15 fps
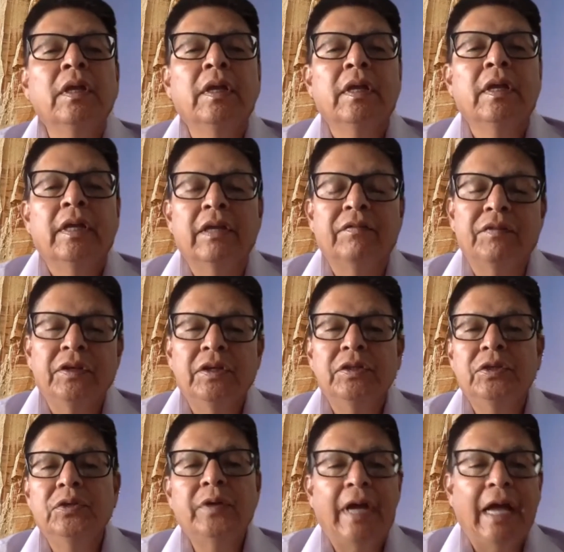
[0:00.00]
If you
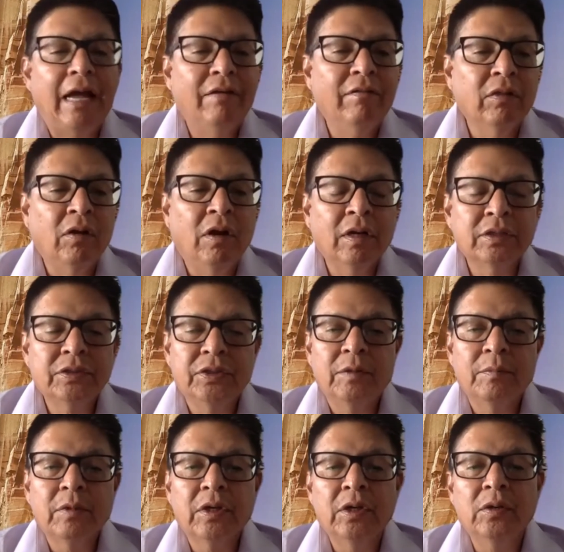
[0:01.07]
do have
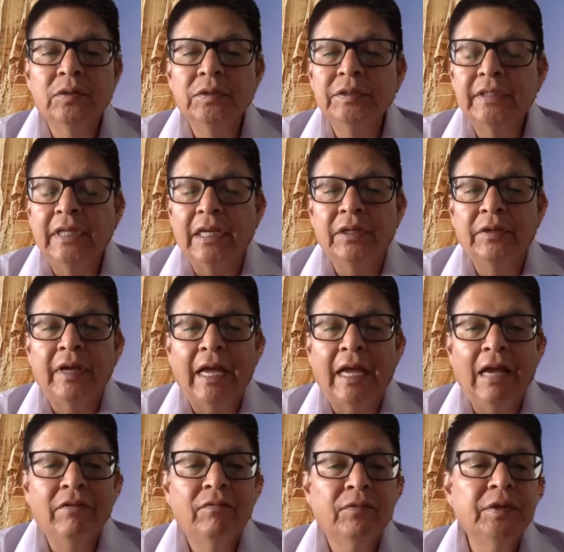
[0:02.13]
long-term goals that you
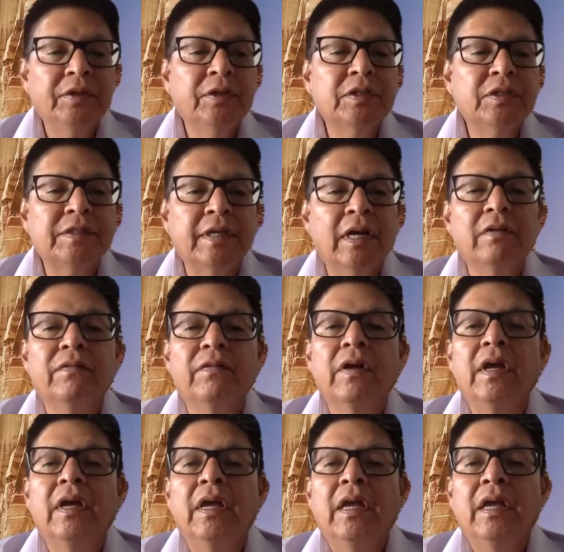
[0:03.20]
have for yourself,
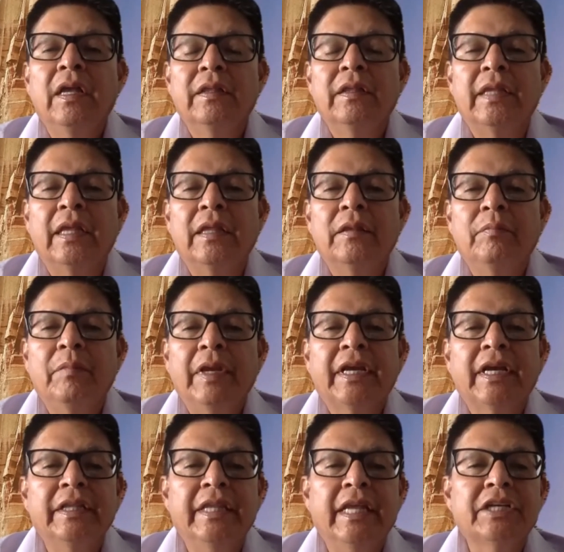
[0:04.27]
then make
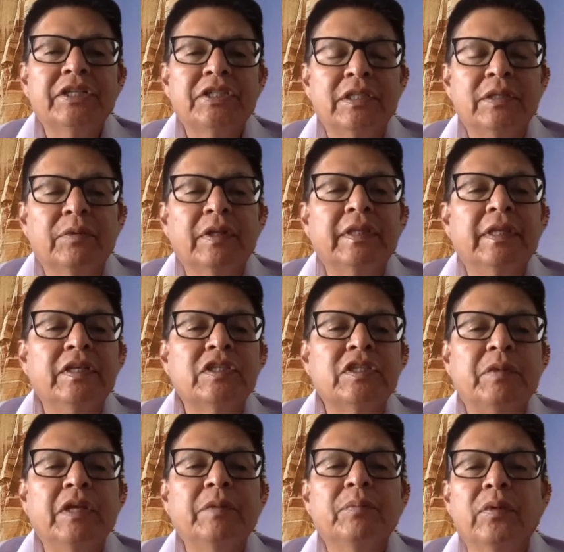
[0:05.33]
connection with these
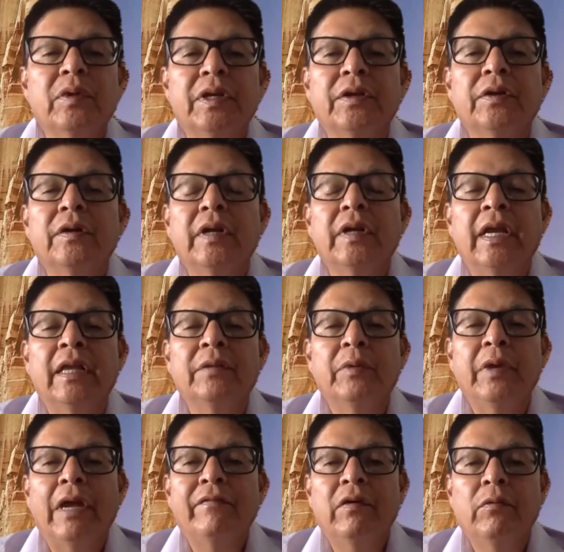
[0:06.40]
people here. And we
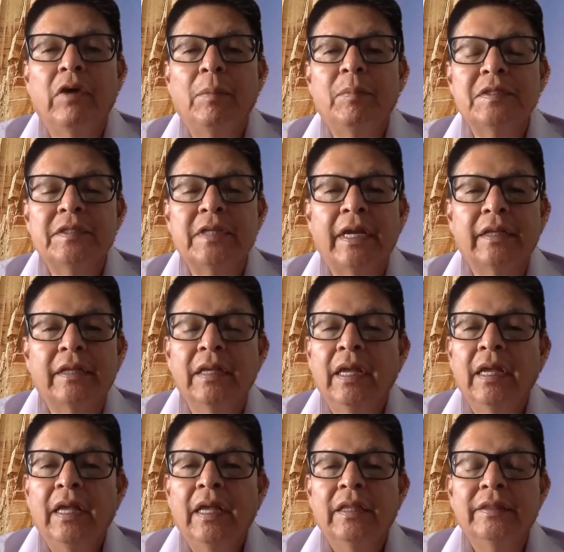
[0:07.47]
have a website,
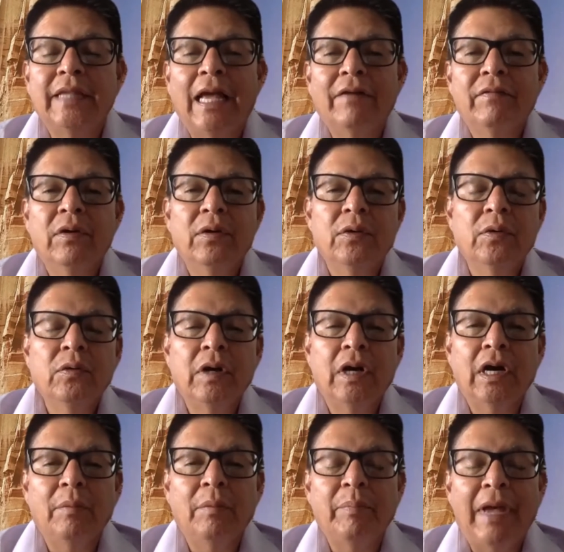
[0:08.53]
Navajo
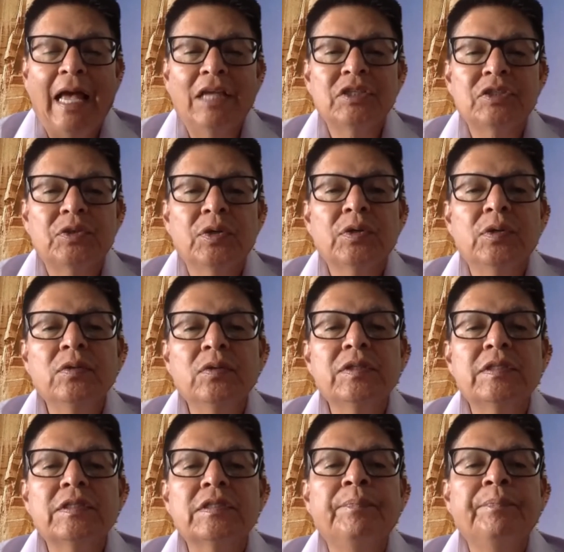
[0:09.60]
Math Circles.